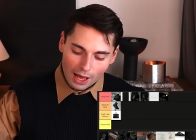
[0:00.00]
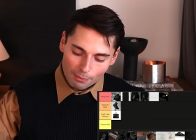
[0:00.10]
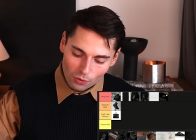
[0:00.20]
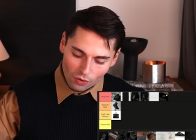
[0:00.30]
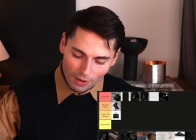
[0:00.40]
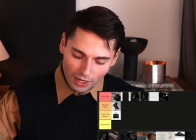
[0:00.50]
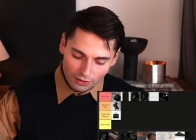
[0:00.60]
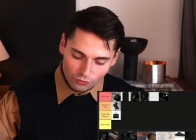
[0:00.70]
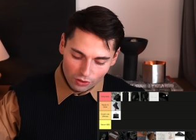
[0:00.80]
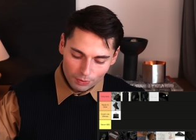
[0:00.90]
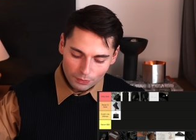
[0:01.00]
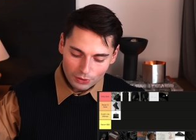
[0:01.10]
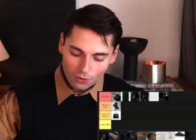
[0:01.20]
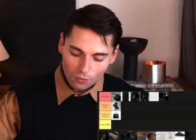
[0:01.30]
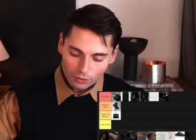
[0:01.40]
I'm going back and forth
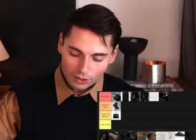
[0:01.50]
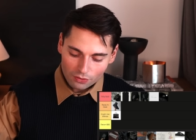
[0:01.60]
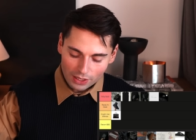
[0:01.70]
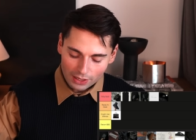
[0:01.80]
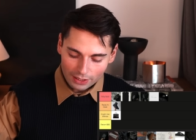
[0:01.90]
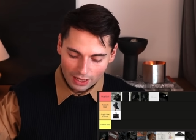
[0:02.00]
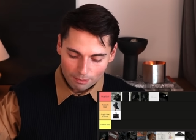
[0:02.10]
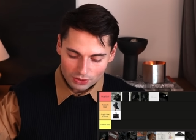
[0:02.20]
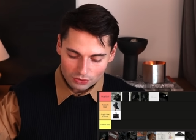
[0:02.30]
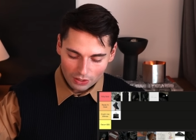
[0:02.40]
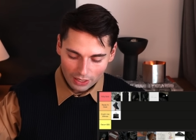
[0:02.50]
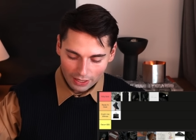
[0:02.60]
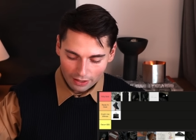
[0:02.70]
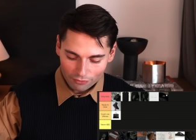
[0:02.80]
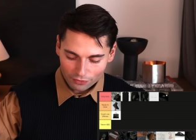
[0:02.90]
between Holy Grail and Happy to
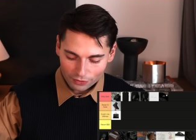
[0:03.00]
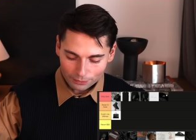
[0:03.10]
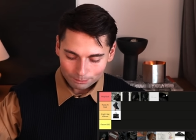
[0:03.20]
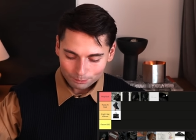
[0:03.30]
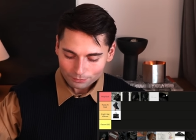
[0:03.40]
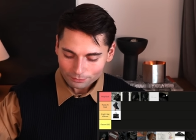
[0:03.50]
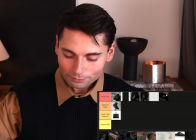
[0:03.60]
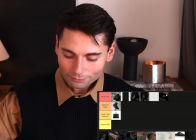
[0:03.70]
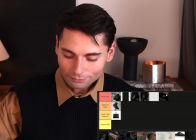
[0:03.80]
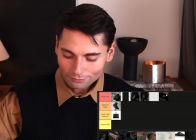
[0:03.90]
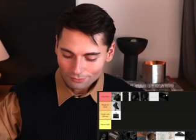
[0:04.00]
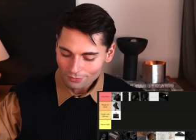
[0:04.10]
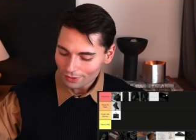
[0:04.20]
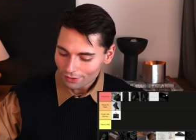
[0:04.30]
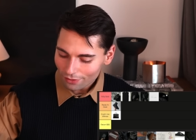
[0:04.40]
Have.
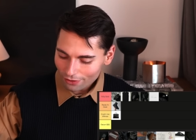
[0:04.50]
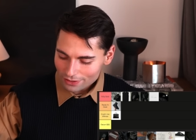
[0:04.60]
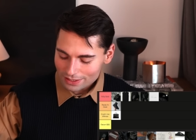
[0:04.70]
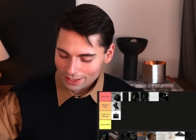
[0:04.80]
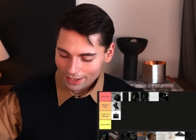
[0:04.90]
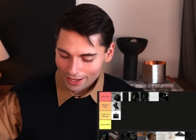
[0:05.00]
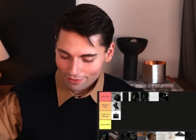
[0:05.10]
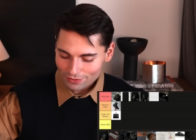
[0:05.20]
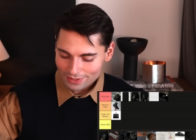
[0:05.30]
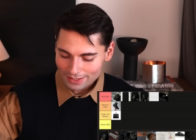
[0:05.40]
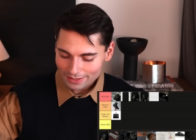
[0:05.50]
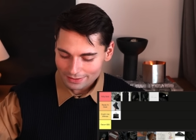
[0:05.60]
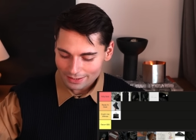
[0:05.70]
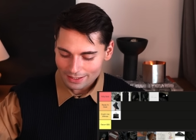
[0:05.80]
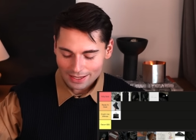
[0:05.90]
Honestly, I have to say
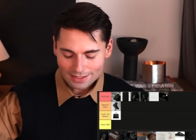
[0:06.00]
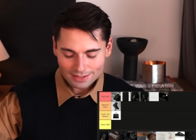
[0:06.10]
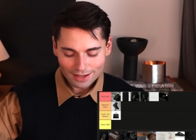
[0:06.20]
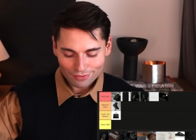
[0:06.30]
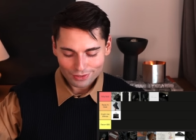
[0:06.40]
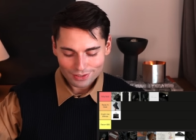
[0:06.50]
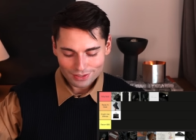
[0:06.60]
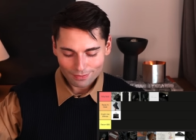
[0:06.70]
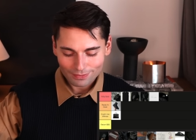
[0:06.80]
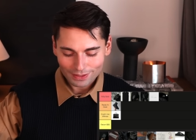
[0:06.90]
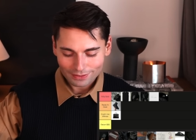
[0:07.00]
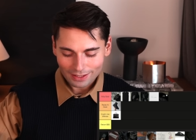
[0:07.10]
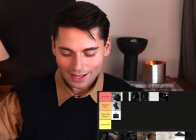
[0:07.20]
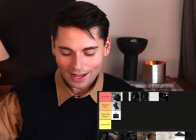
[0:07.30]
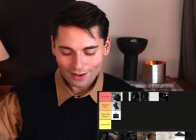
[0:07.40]
that it is definitely something
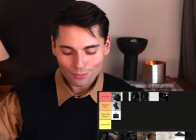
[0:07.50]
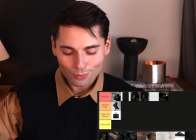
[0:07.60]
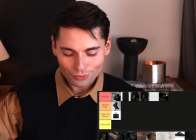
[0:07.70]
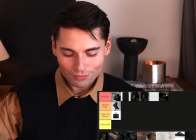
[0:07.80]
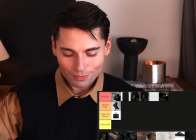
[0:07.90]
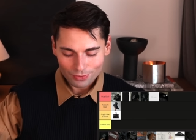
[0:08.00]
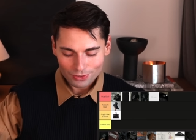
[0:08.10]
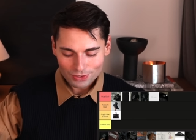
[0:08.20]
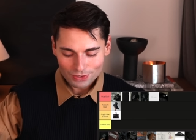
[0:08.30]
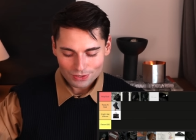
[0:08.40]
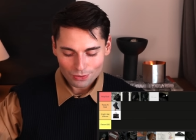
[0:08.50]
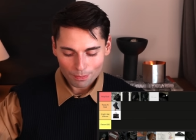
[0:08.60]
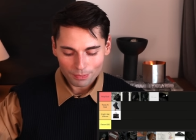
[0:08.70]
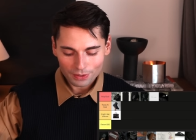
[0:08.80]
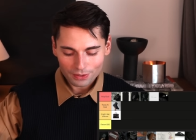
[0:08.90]
that I would repurchase.
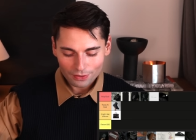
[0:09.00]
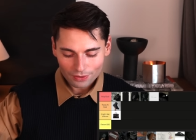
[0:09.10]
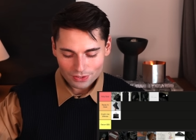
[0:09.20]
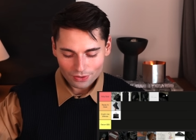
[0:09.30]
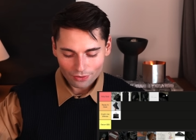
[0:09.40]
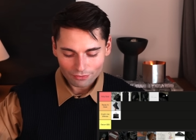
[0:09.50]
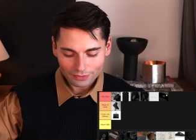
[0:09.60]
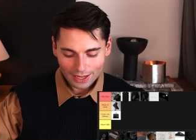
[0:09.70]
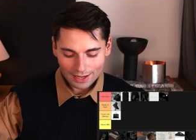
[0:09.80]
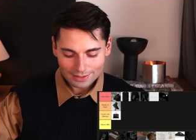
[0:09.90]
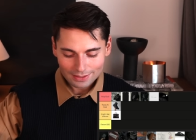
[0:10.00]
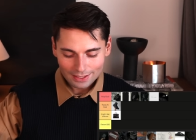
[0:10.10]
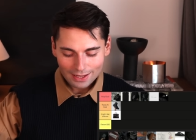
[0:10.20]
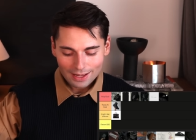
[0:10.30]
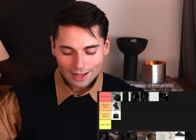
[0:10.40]
So because of that,
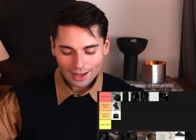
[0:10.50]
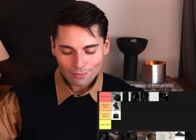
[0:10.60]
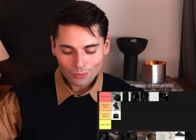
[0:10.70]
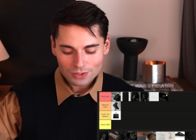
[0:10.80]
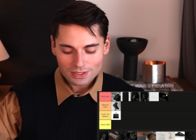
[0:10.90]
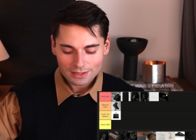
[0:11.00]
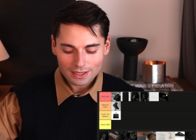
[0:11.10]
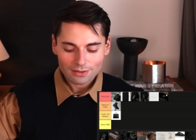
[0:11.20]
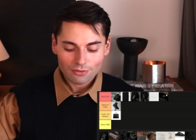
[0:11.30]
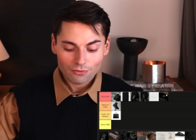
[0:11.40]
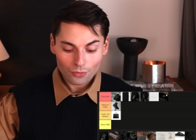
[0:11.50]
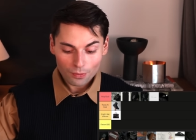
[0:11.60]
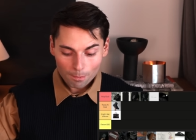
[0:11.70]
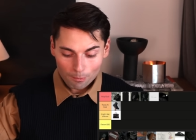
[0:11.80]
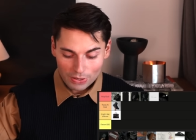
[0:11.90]
I would say that for
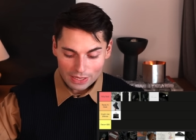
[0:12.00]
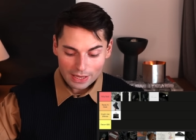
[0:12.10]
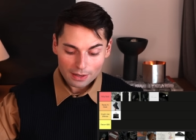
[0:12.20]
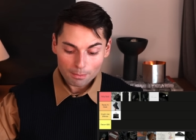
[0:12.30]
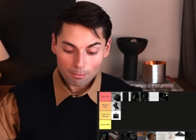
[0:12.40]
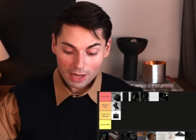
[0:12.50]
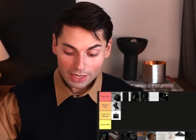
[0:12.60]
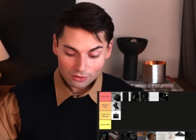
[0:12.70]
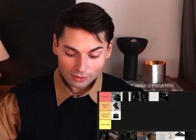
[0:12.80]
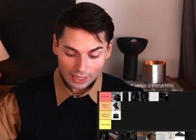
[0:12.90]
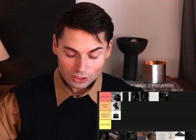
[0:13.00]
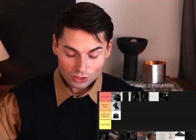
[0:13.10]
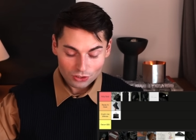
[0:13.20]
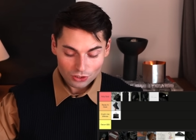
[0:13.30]
me in my collection,